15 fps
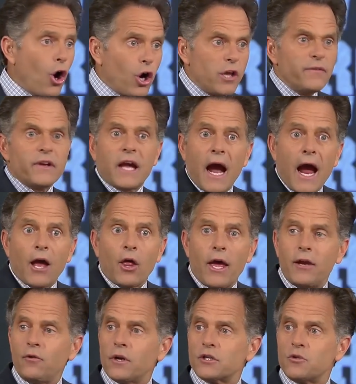Or even Kyle
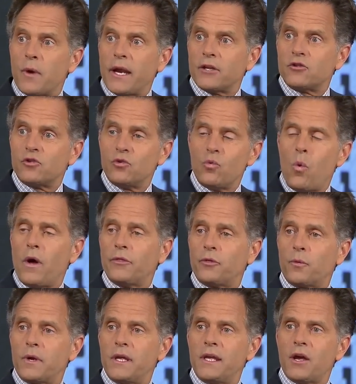Hendricks, who had a
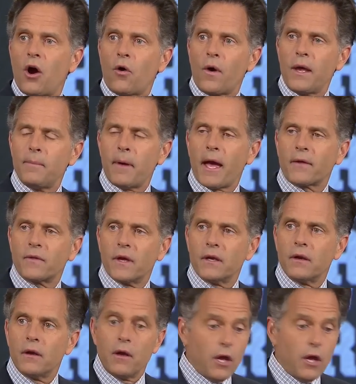2.13 ERA back then.